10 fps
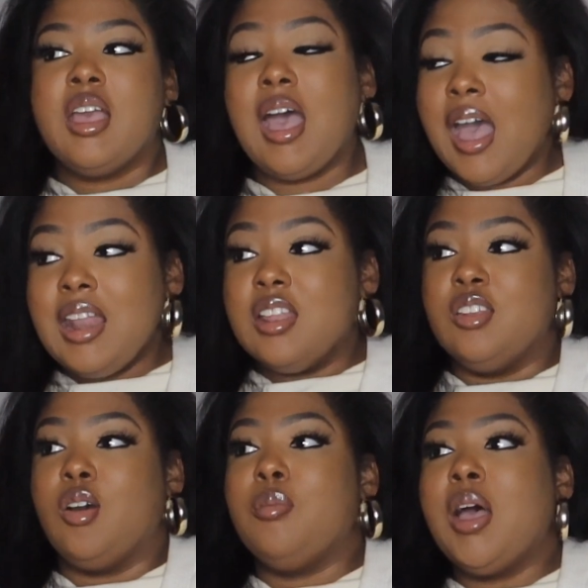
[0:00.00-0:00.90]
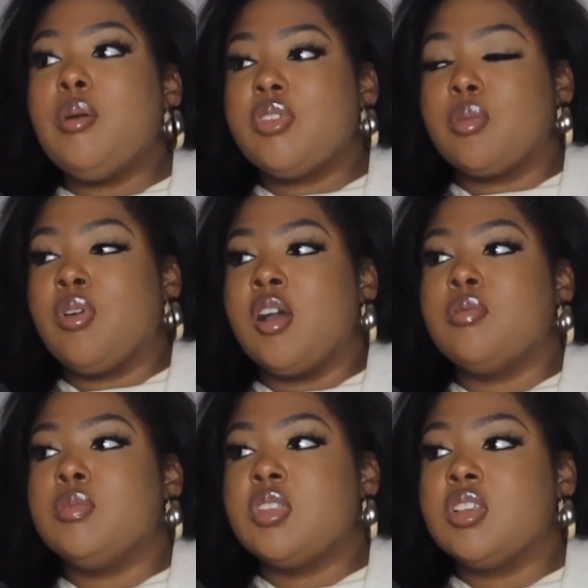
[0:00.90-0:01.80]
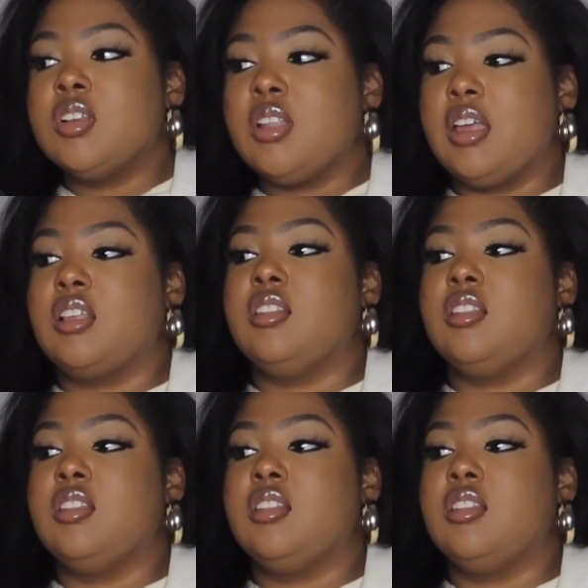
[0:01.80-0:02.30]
I didn't know mine was a problem until like